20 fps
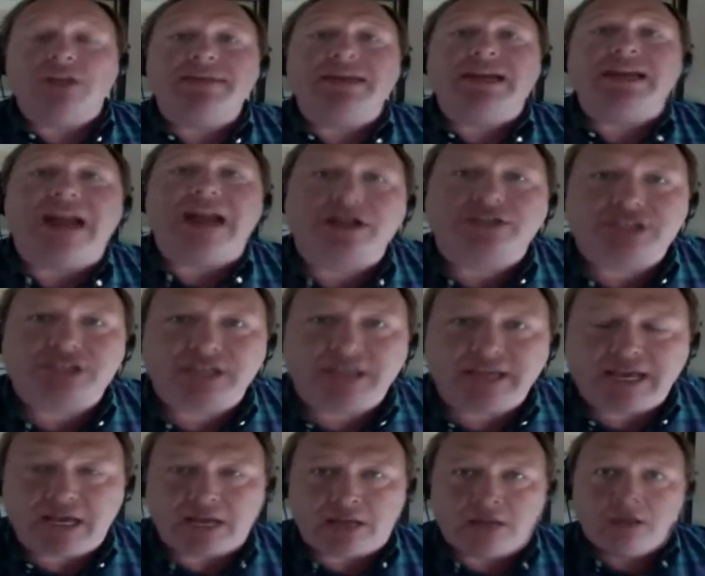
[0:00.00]
So let me
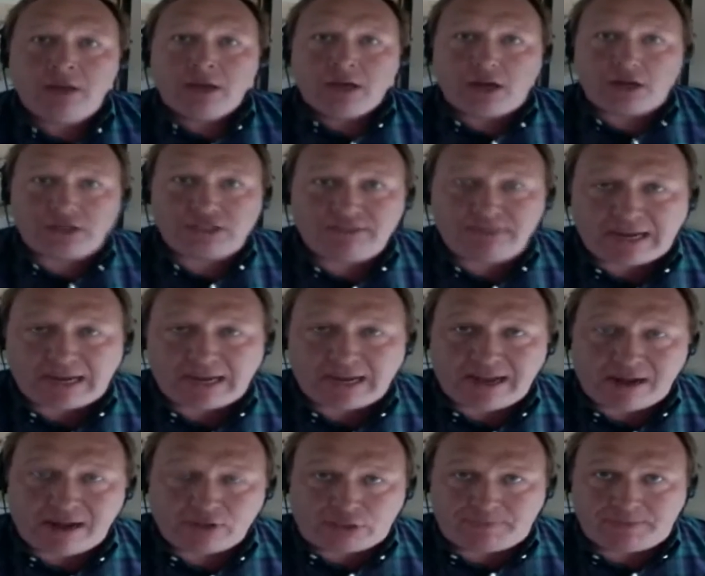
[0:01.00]
announce it again. Here's the
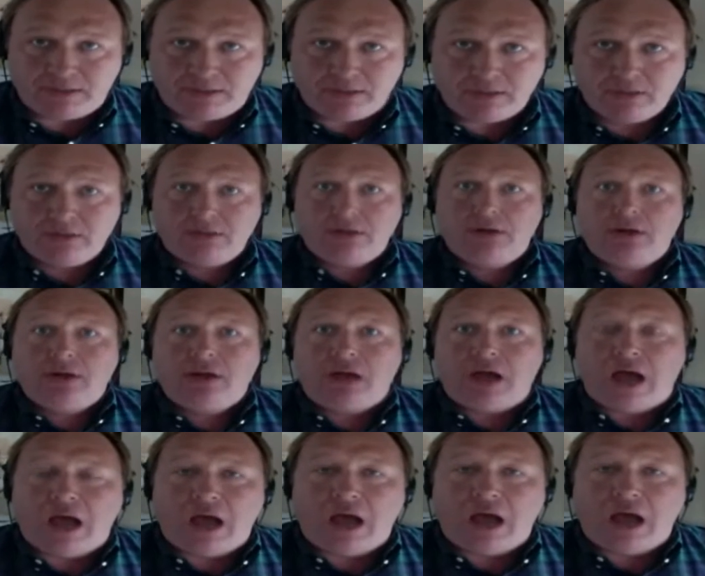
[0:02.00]
big announcement.
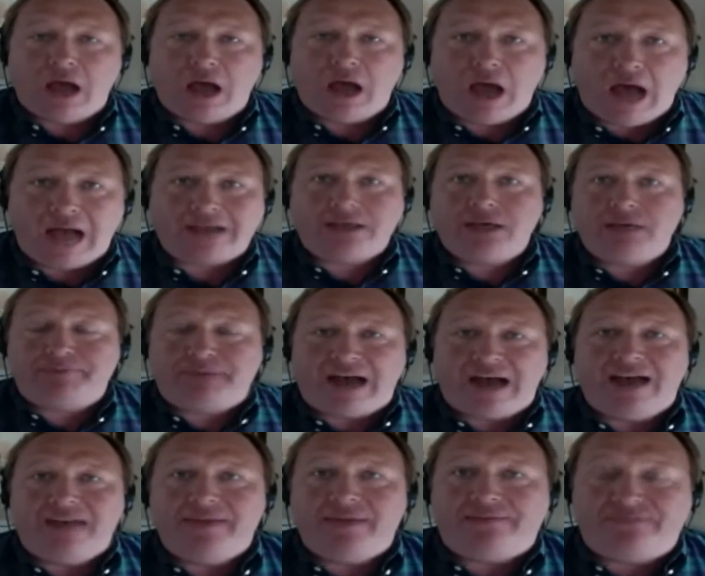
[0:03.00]

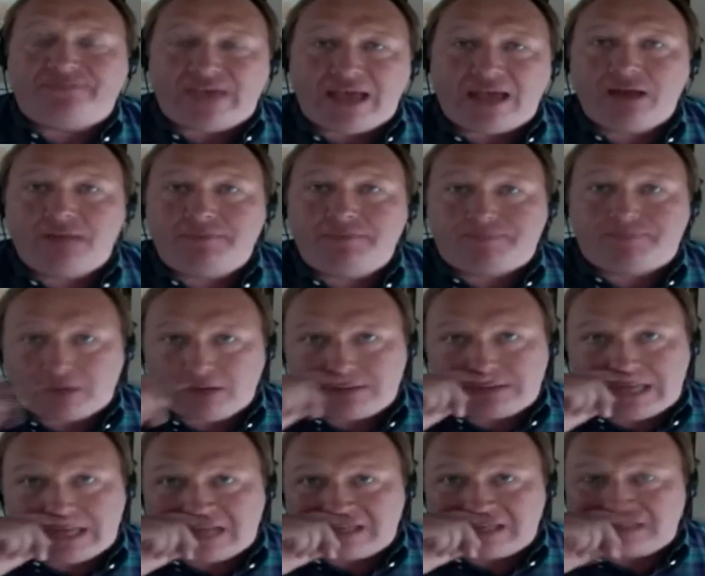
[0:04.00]
Occupy the Fed
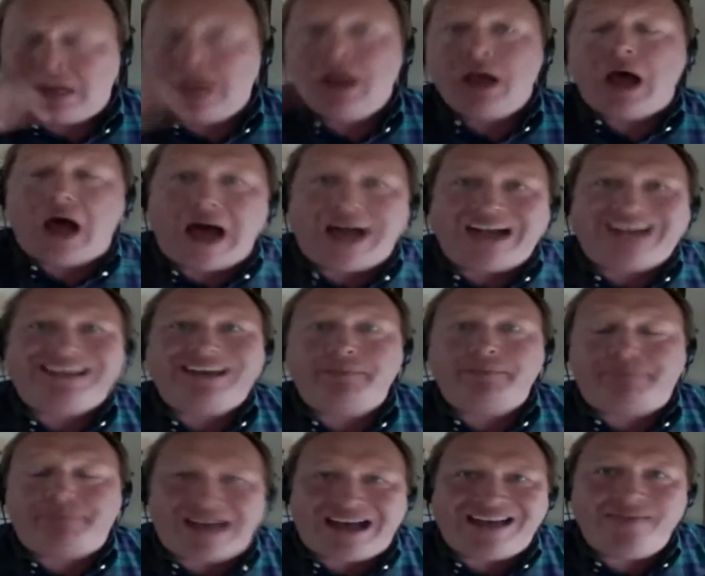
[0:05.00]
protest.
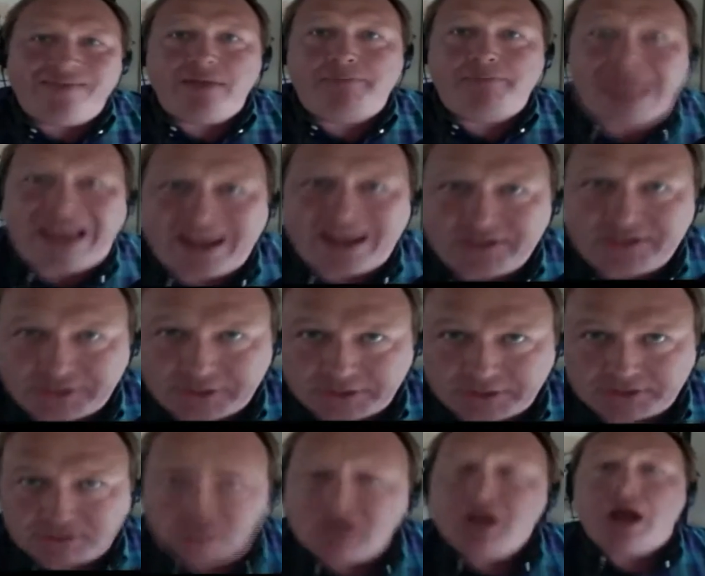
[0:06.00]
Occupy the
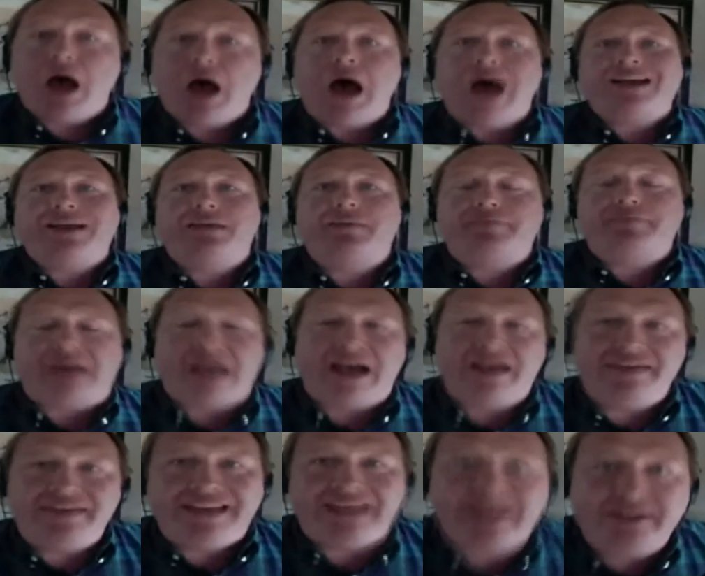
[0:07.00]
banksters.
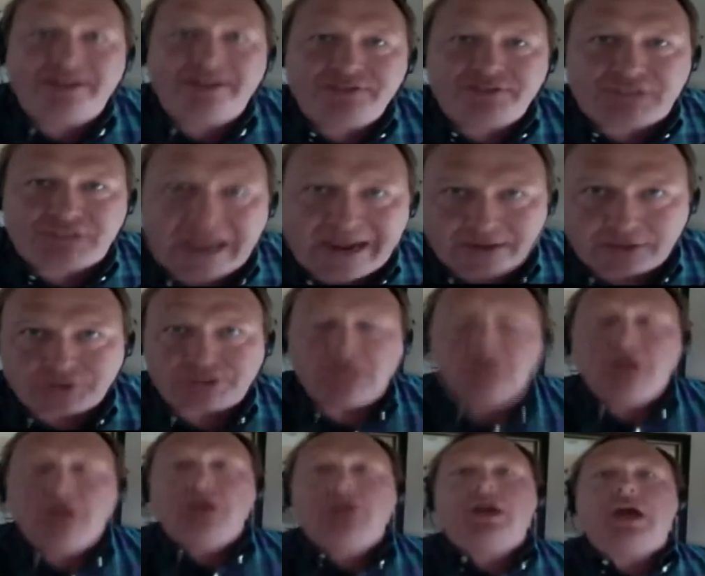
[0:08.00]
Occupy the insiders.